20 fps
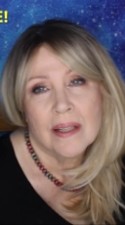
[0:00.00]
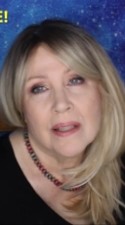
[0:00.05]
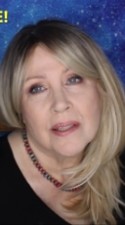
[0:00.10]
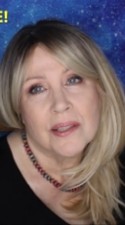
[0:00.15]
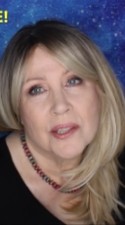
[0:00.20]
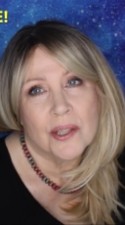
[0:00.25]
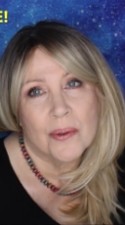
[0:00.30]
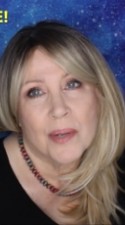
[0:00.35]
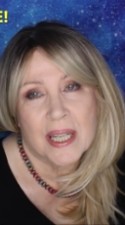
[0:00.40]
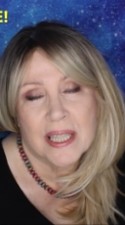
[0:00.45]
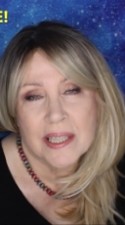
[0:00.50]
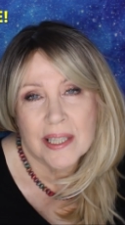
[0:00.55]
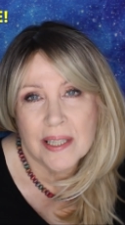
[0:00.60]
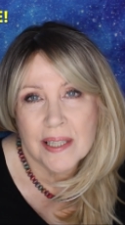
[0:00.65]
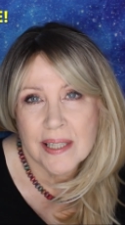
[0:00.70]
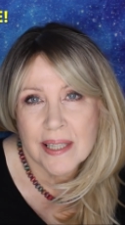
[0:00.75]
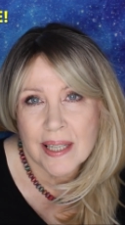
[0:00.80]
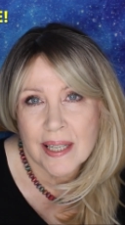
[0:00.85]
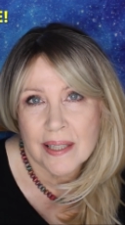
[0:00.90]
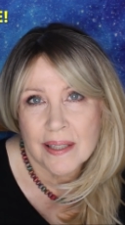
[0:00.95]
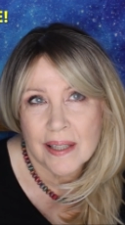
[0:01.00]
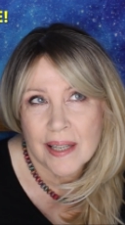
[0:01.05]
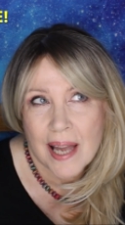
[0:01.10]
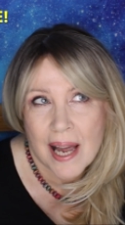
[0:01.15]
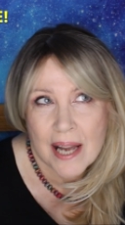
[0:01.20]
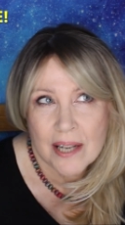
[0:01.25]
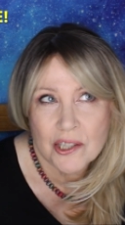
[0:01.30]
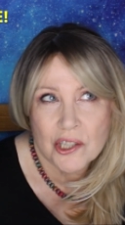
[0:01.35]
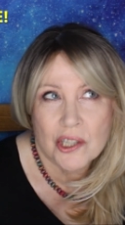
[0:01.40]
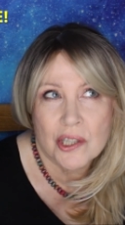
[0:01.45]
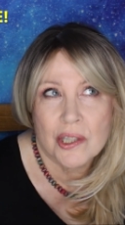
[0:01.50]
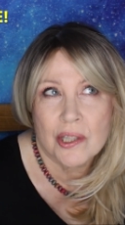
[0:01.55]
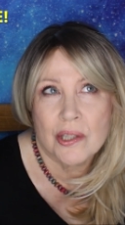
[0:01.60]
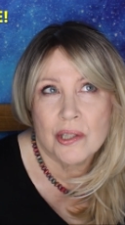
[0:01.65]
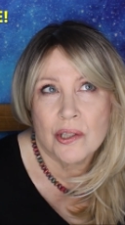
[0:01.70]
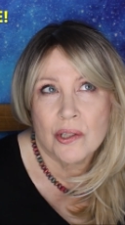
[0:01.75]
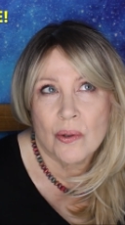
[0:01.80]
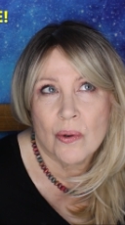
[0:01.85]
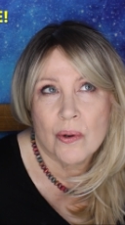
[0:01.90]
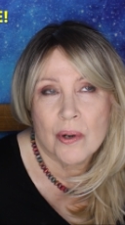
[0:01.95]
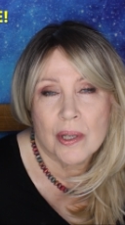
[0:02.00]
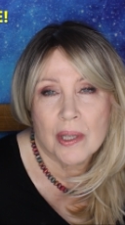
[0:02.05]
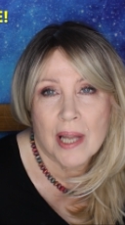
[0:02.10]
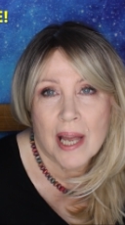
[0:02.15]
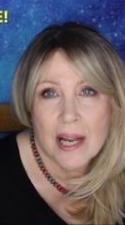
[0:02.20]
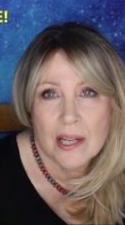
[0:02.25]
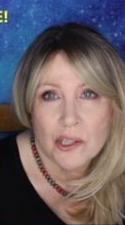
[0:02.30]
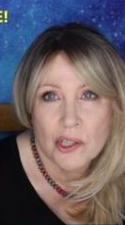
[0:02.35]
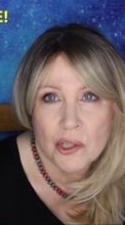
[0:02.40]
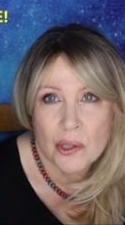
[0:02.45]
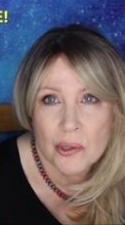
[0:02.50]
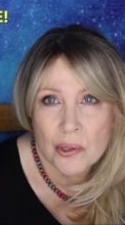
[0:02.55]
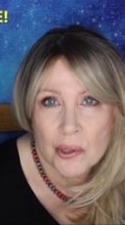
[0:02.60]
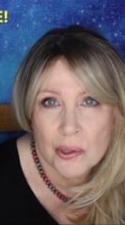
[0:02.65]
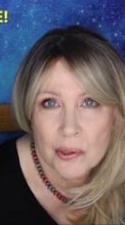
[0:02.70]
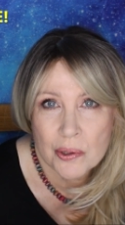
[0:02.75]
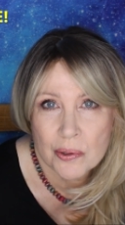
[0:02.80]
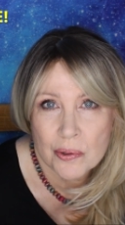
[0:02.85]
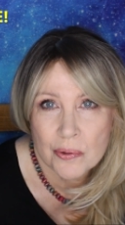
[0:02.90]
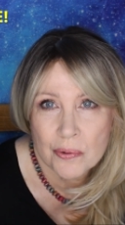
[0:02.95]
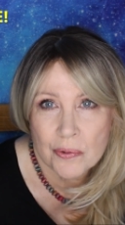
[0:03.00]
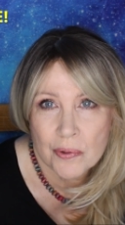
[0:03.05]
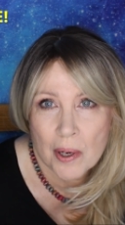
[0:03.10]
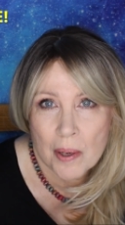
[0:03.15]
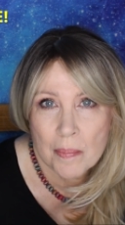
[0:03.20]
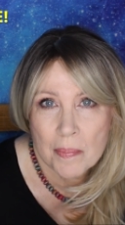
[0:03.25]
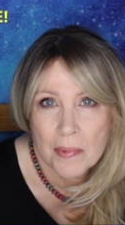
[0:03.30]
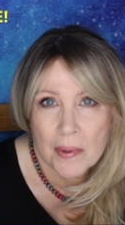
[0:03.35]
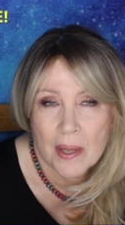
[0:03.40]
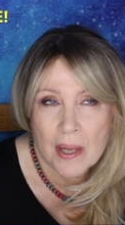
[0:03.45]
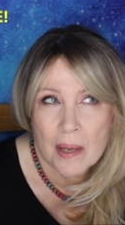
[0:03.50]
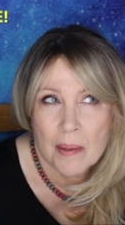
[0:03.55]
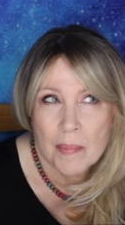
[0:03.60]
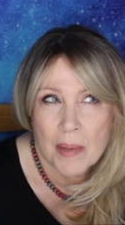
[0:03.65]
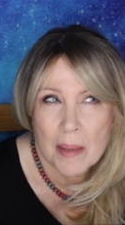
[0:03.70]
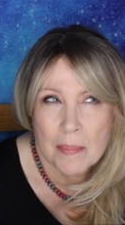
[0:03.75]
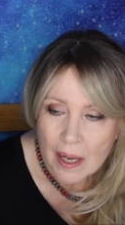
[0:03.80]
So I didn't get lashes or lash glue from them,